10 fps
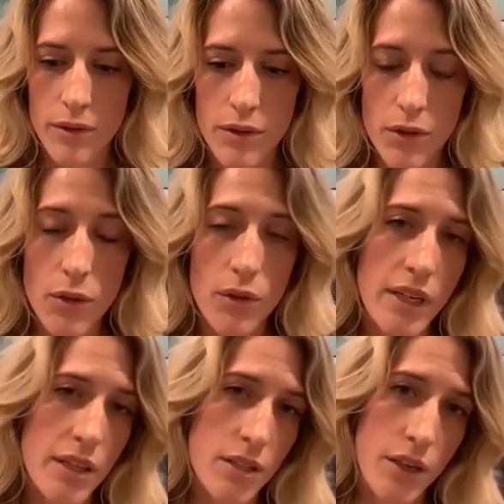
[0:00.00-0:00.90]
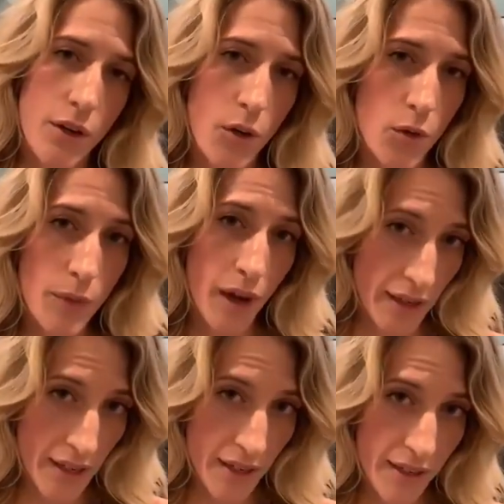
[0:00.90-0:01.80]
tuning into your own
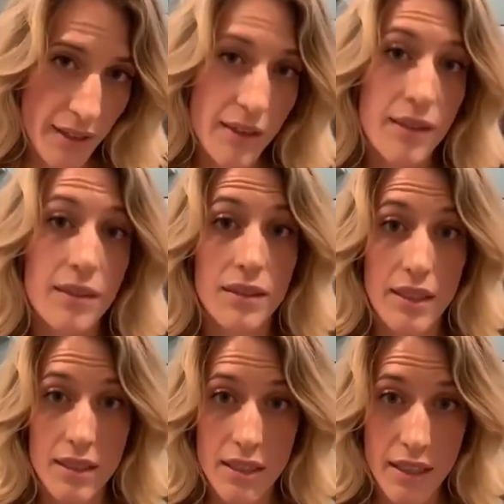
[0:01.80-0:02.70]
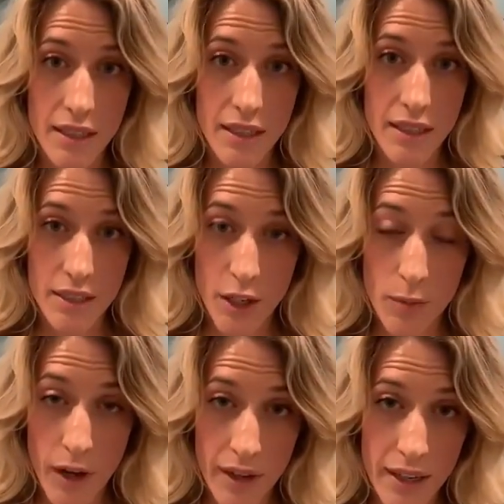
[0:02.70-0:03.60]
body, listening to your
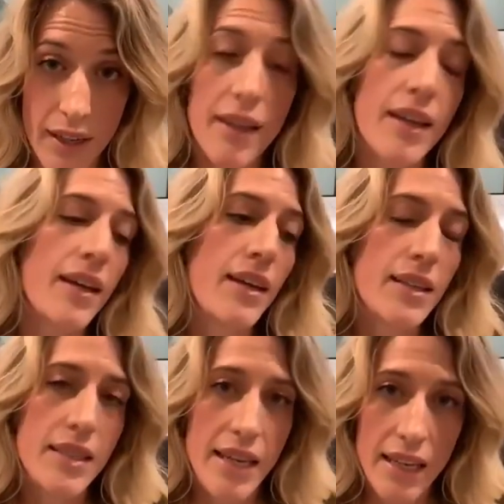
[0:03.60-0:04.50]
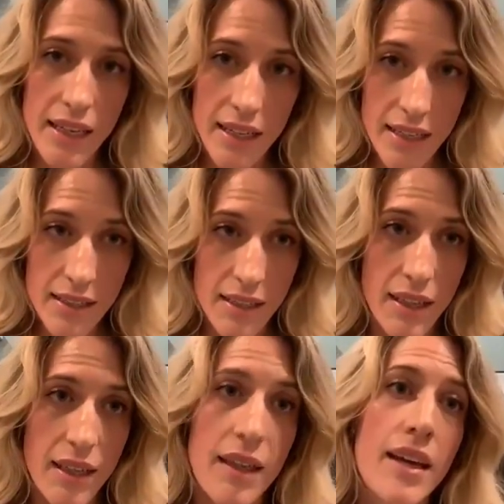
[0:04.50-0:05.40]
body, taking it
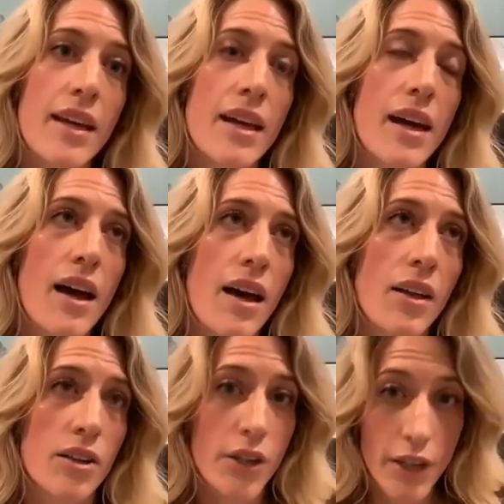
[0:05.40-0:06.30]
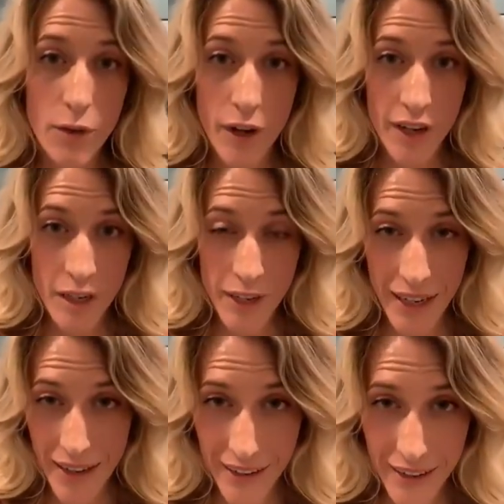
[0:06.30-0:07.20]
easy, learning running
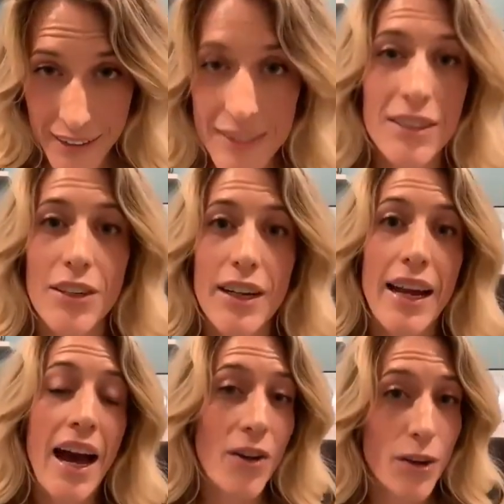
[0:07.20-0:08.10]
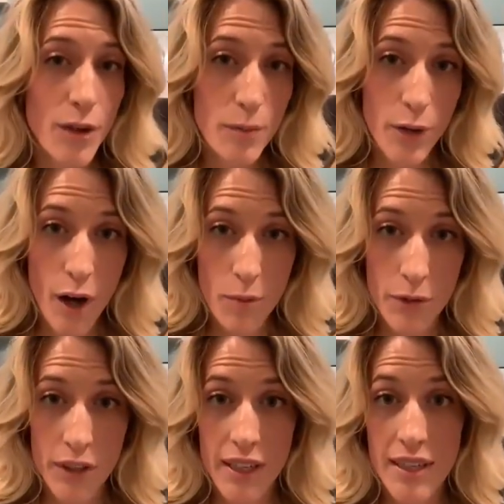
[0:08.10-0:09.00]
mechanics, learning how to run
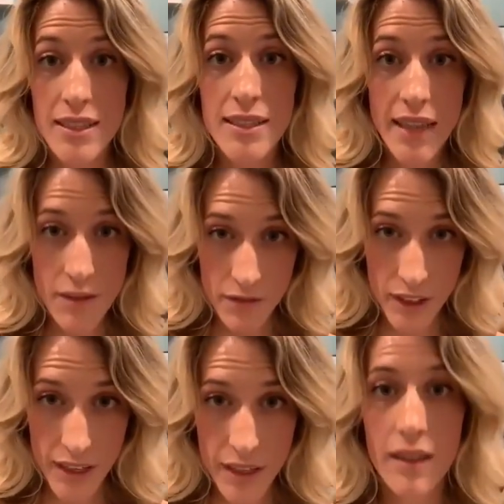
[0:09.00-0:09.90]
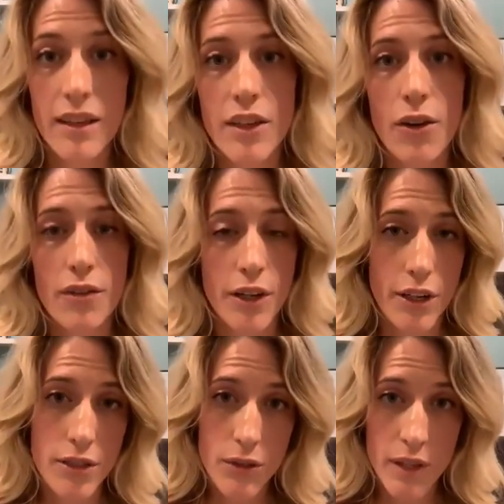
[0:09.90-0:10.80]
properly and safely. You know, if you're
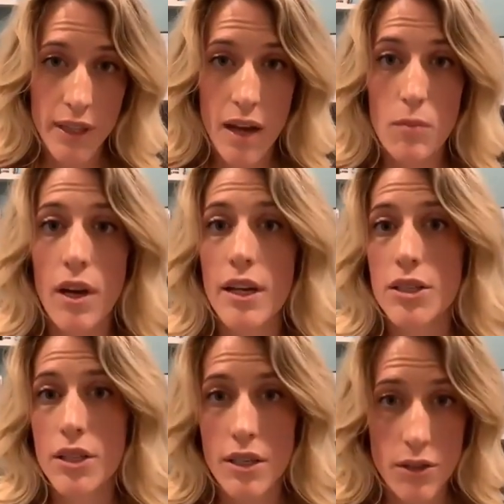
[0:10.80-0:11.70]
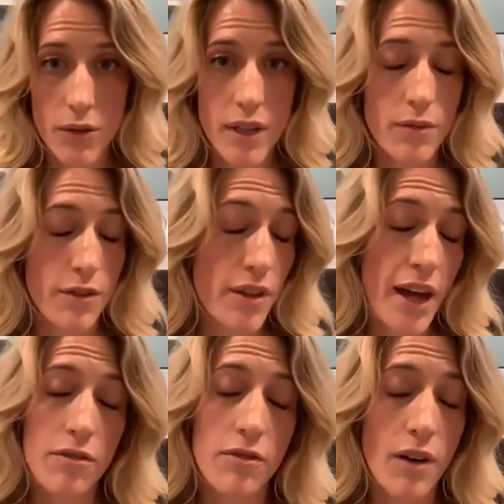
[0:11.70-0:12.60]
going to do it that much and do it for
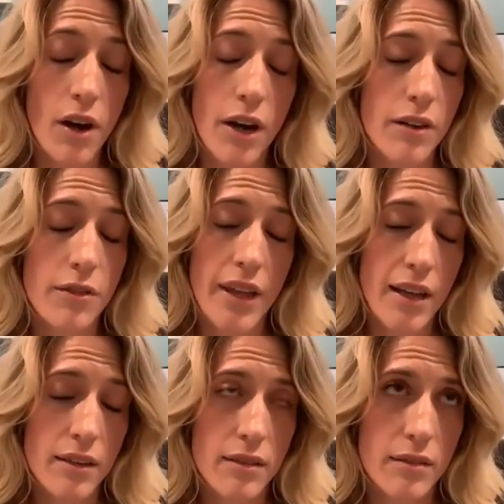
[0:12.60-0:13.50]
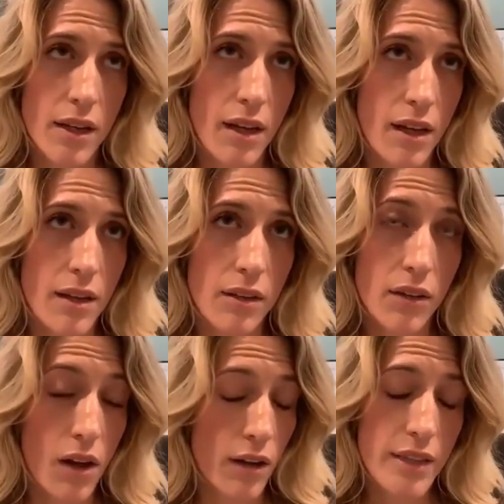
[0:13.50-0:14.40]
that far, for that
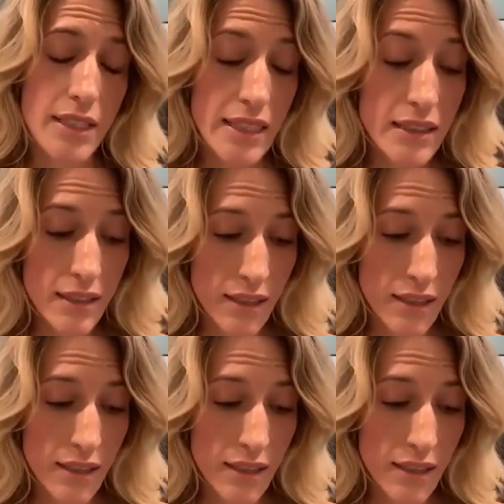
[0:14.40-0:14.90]
long of a distance,